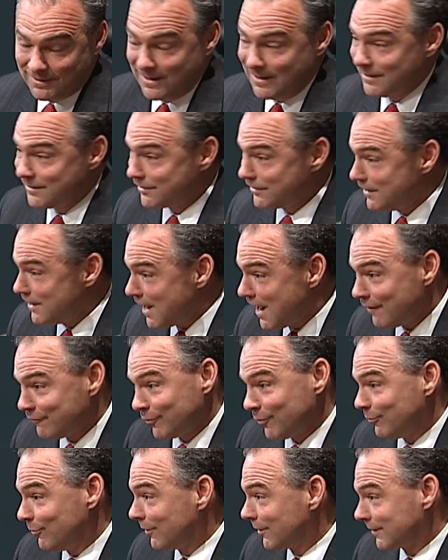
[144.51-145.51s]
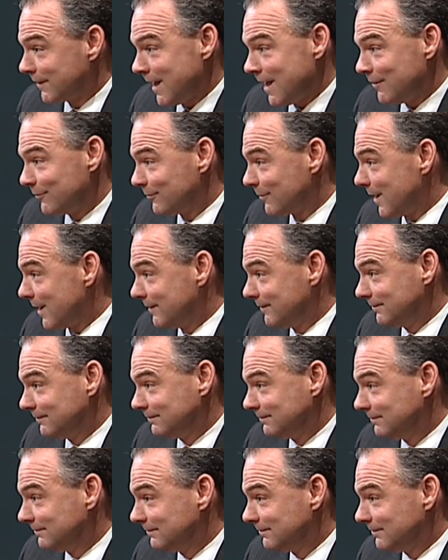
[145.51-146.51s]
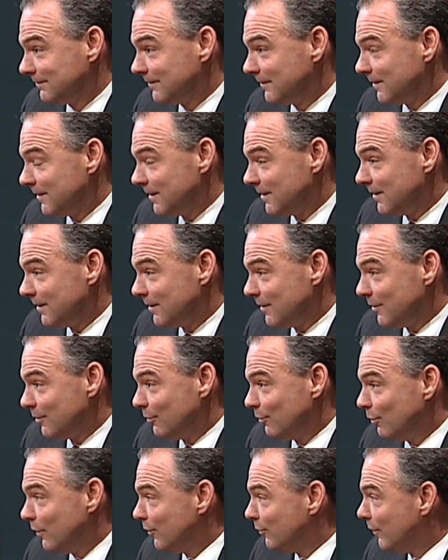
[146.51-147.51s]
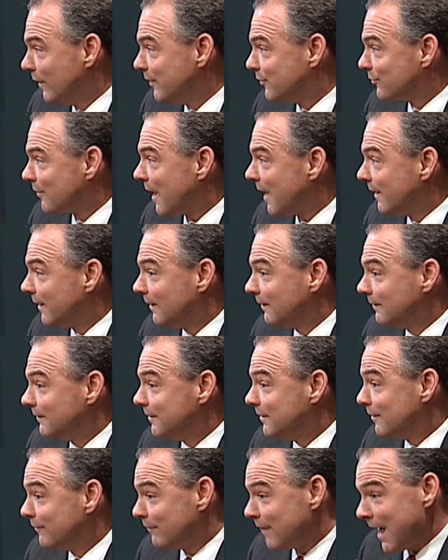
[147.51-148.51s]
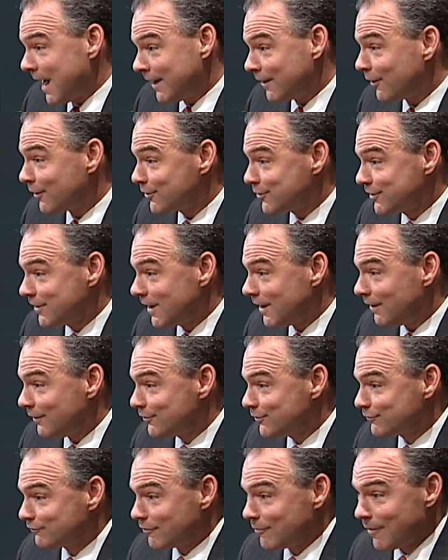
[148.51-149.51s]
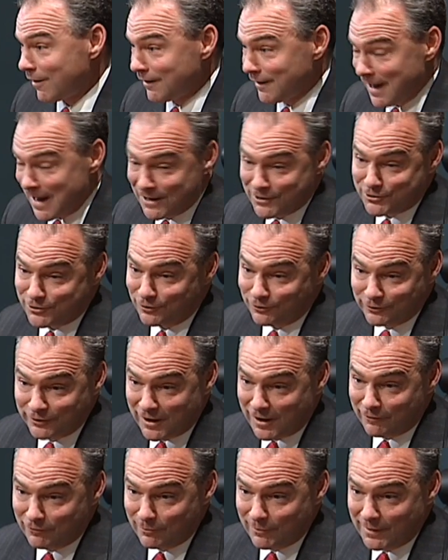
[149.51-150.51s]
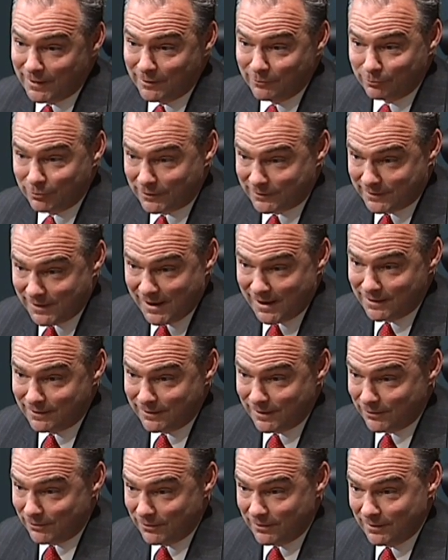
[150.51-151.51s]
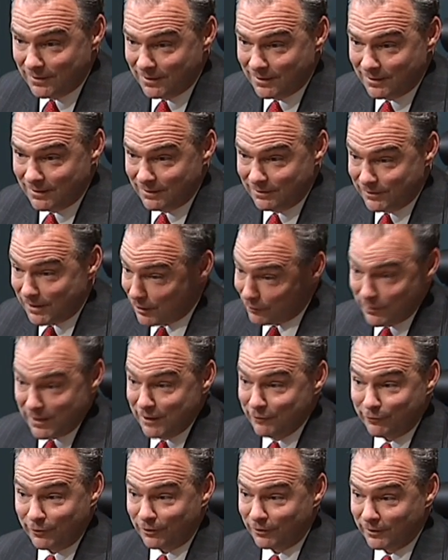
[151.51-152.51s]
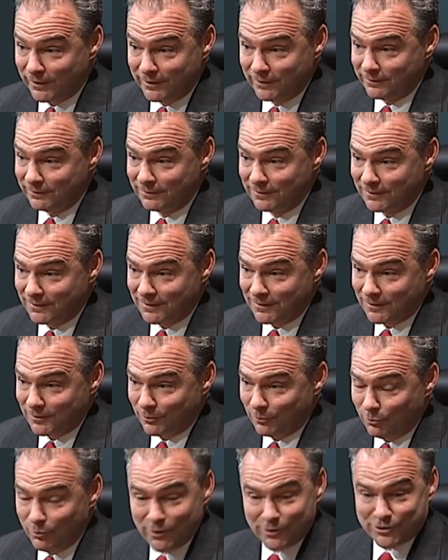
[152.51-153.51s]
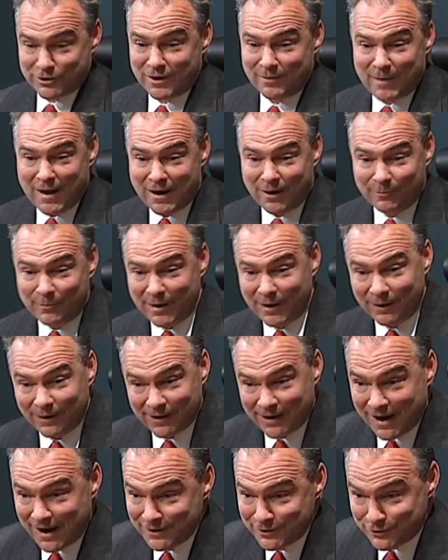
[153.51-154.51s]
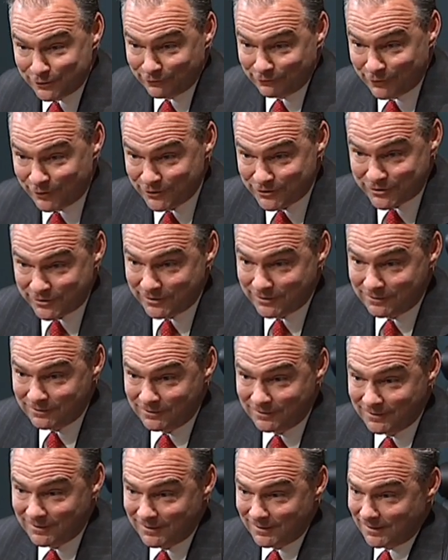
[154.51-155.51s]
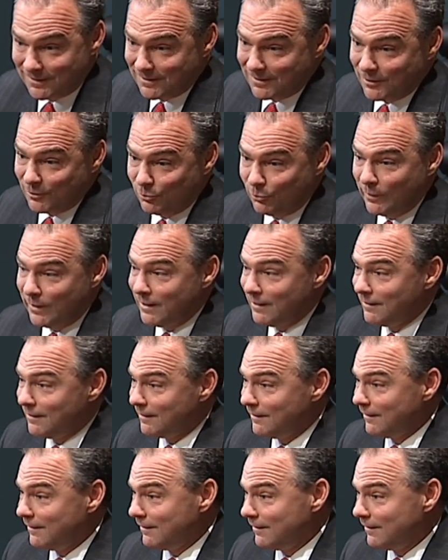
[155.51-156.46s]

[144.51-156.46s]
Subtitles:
It has never worked out right. When we try to divide ourselves from our national government and pretend that they're evil and we're somehow paragons of virtue, we